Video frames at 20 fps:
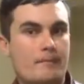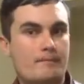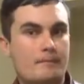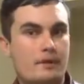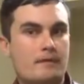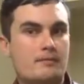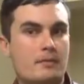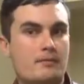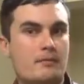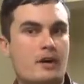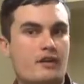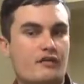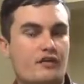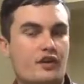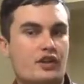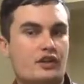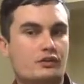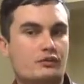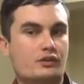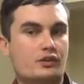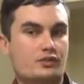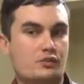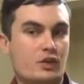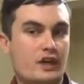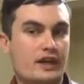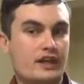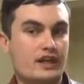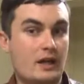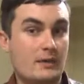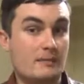maybe my father was
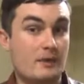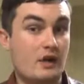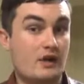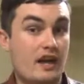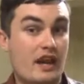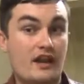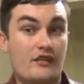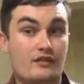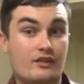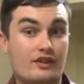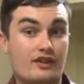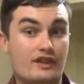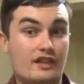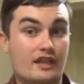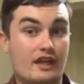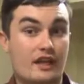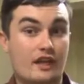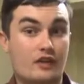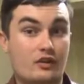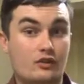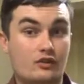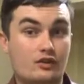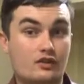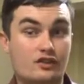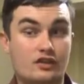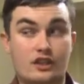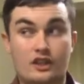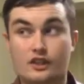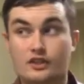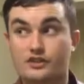right about everything
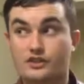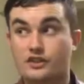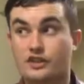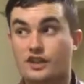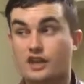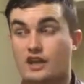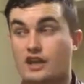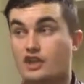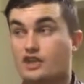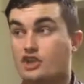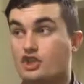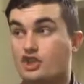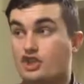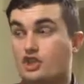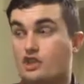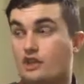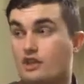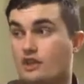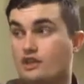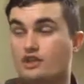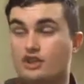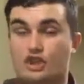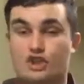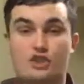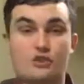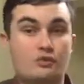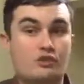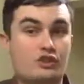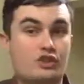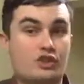else, so then it, sh it
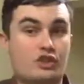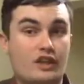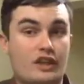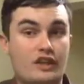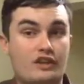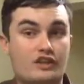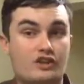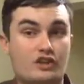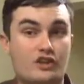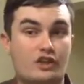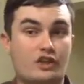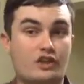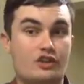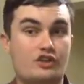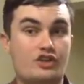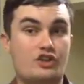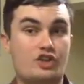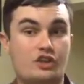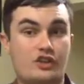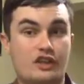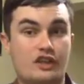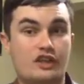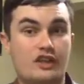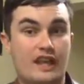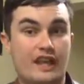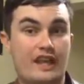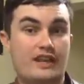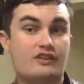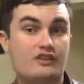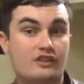shoots her into her journey to
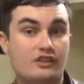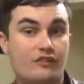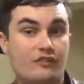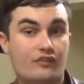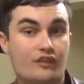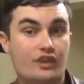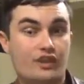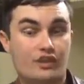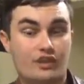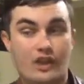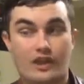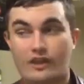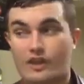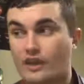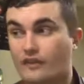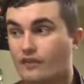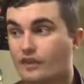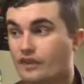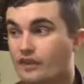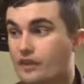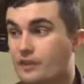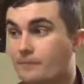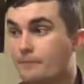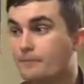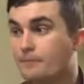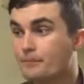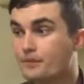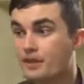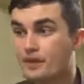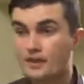actually figure out everything.
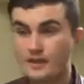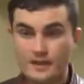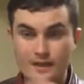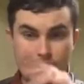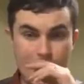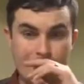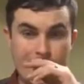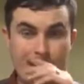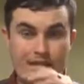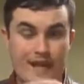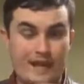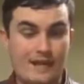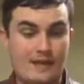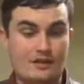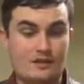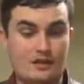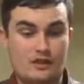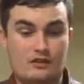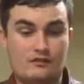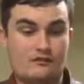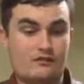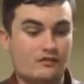And